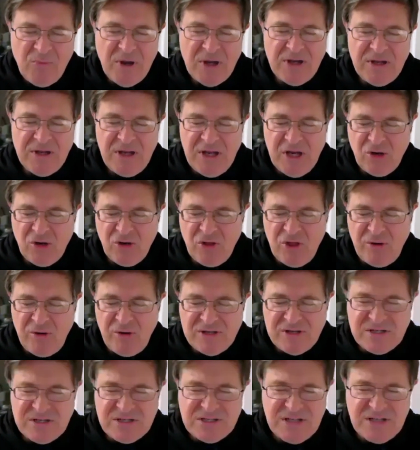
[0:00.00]
But,
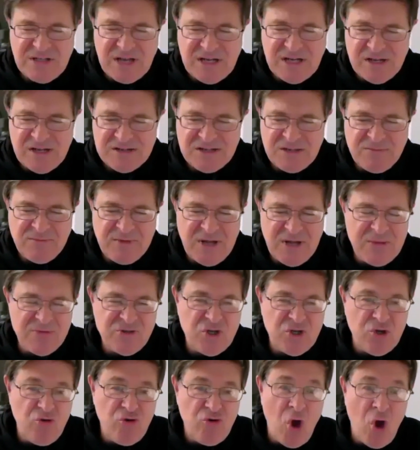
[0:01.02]
there is this idea.
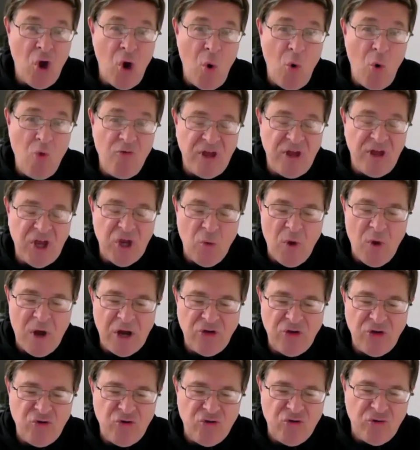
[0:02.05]
Sometimes you know that you
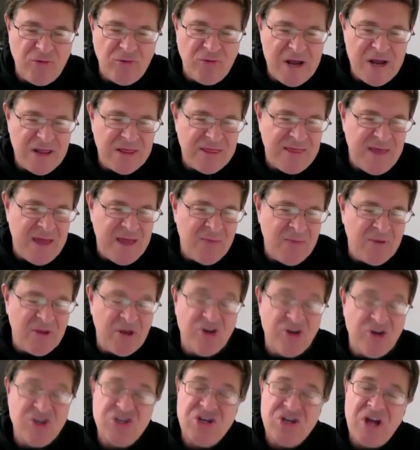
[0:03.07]
want to do the right thing,
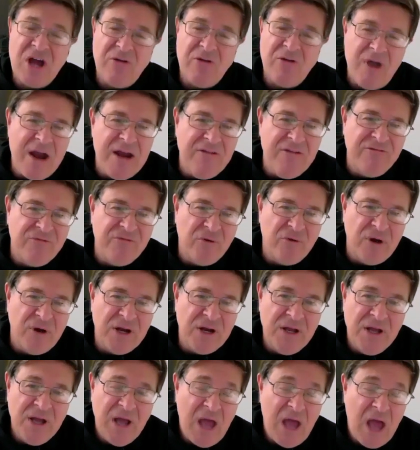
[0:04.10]
but you're just not ready for
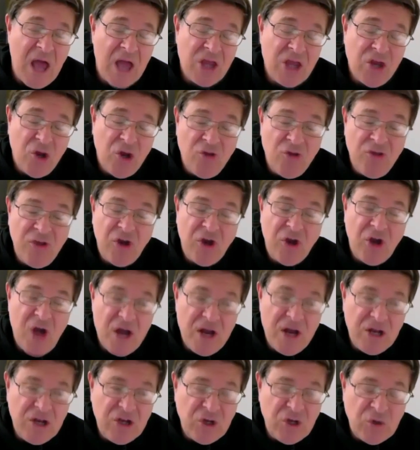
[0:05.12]
it. And you know that you're
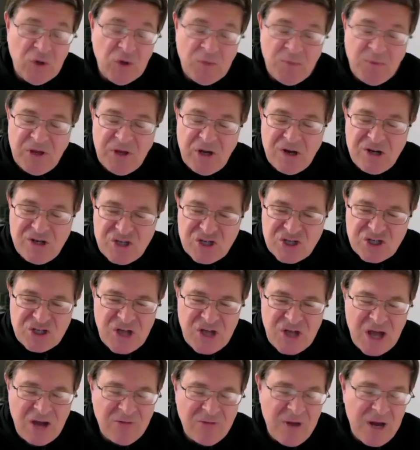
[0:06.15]
going to do it, but you're
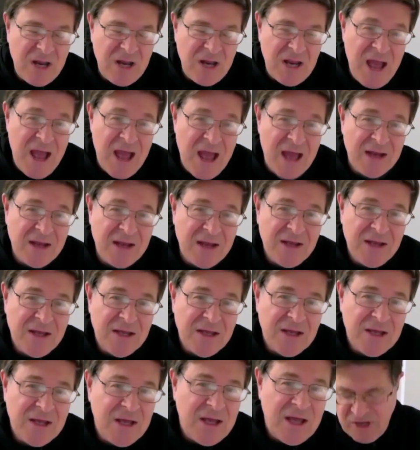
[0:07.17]
just not ready yet.
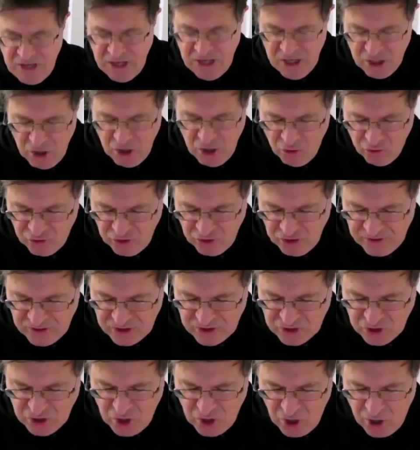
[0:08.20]
So then he goes into
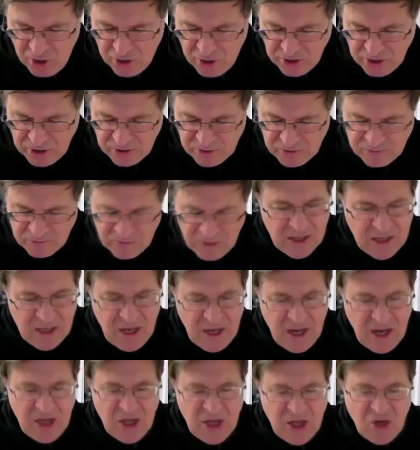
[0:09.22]
this garden.
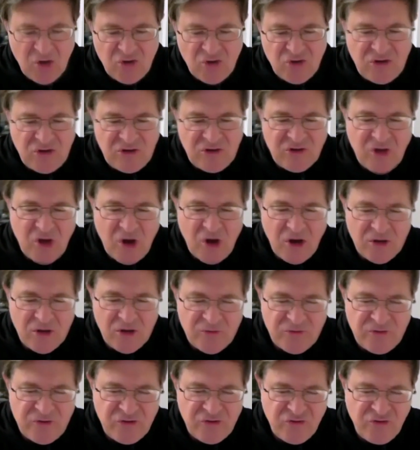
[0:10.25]
And he goes into this
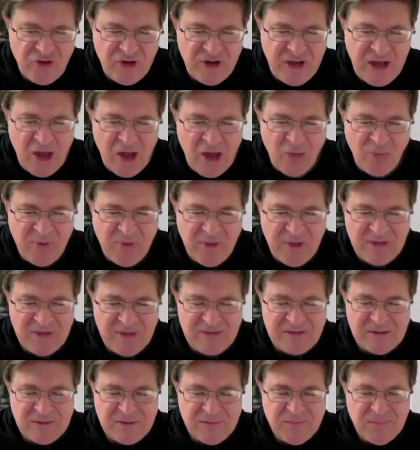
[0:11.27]
garden with his friend
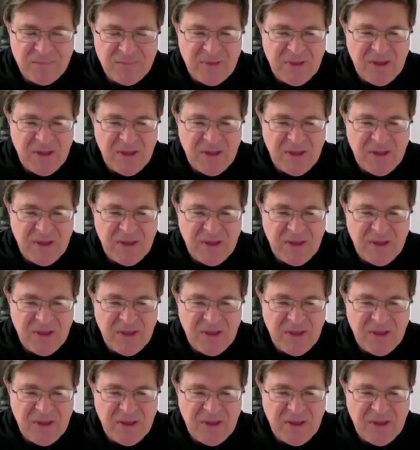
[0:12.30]
Alpius.